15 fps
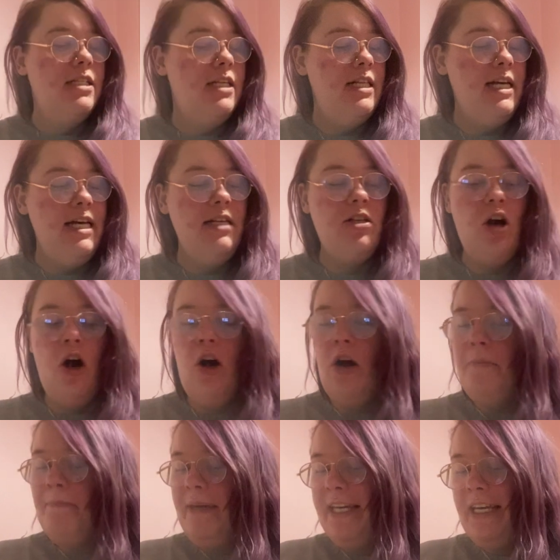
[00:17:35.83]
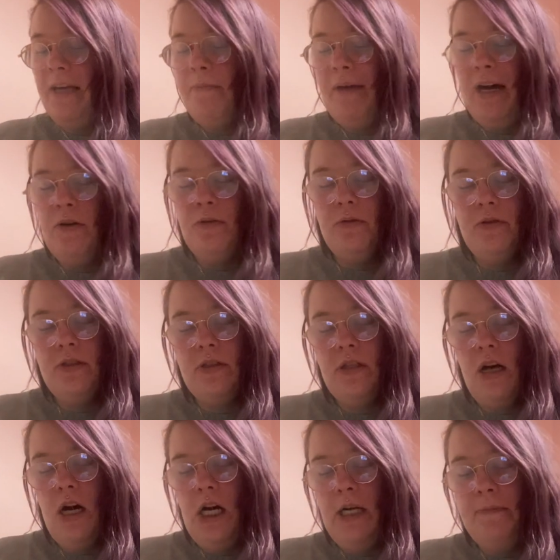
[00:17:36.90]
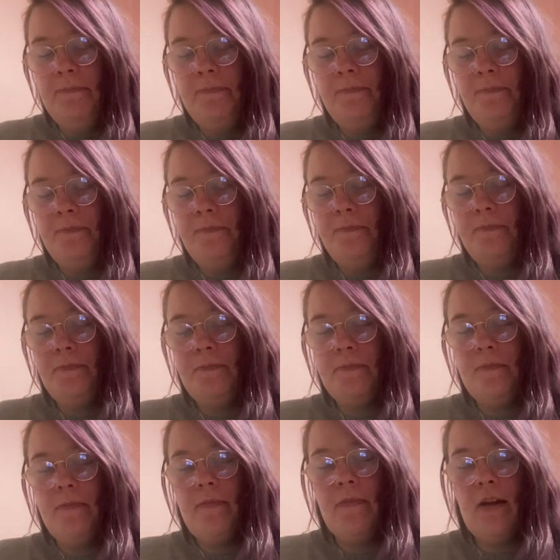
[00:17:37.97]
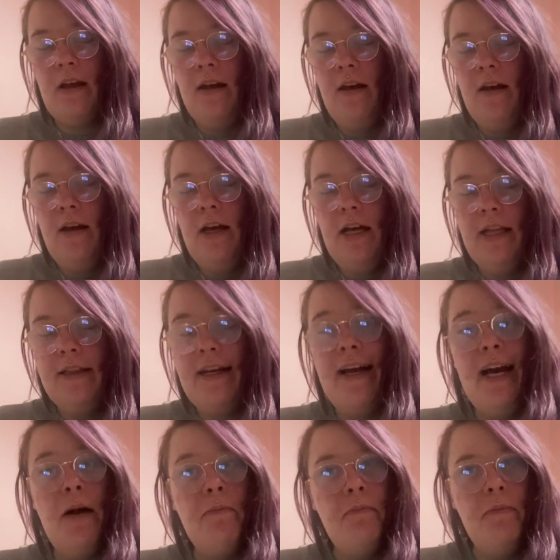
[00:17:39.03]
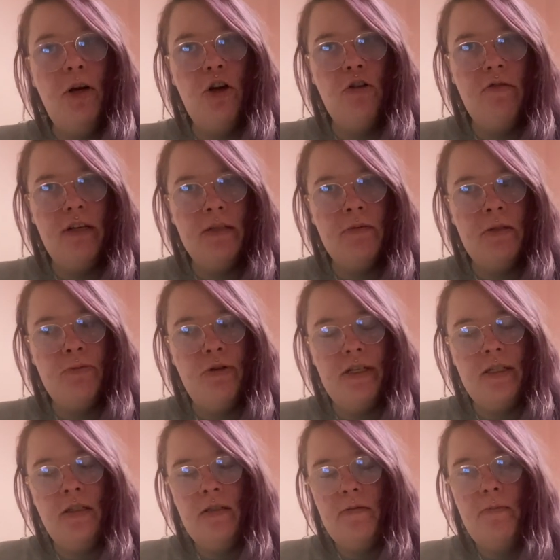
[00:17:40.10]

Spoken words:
So these are Mickey Mouse. They are a Christmas present,